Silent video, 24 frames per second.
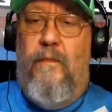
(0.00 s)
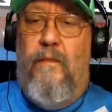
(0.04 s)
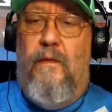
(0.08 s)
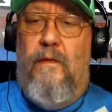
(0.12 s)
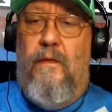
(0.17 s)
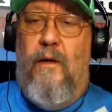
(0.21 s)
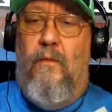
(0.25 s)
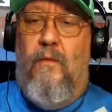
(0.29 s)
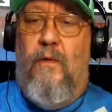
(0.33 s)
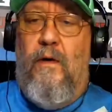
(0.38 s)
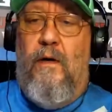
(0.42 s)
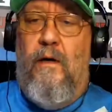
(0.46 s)

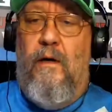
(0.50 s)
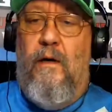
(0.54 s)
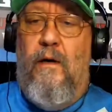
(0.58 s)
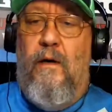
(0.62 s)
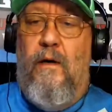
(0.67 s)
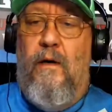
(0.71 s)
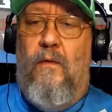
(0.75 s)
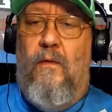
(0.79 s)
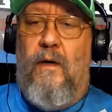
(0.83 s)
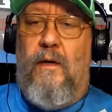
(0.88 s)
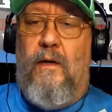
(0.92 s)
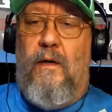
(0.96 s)
They want to
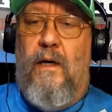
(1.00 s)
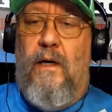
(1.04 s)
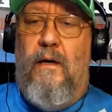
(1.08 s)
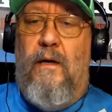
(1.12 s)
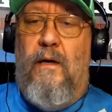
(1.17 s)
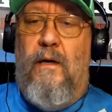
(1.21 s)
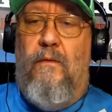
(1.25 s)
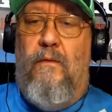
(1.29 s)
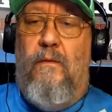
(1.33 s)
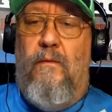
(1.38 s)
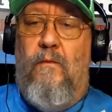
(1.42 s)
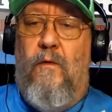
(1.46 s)
know what
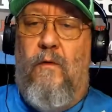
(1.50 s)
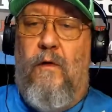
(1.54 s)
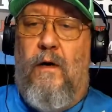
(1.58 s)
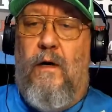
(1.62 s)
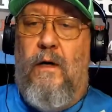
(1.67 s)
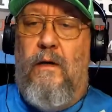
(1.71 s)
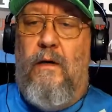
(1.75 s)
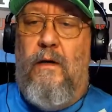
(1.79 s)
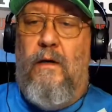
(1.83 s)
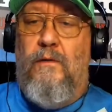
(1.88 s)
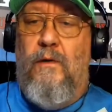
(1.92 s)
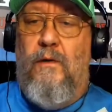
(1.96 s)
kind of
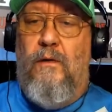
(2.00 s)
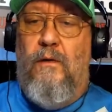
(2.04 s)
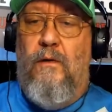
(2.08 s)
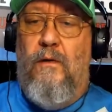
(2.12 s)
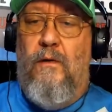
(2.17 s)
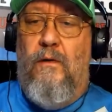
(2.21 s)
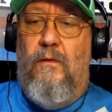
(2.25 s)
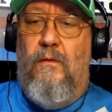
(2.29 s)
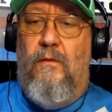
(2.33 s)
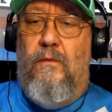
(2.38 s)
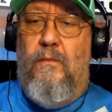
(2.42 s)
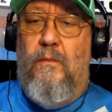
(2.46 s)
rods you
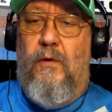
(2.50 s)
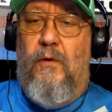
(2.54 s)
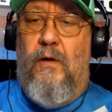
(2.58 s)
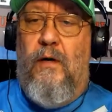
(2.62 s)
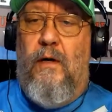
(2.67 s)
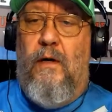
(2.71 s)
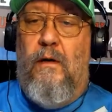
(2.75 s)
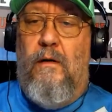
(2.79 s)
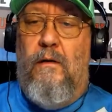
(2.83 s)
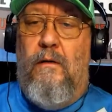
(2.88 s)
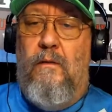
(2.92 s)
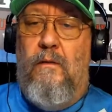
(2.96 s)
use, Brian.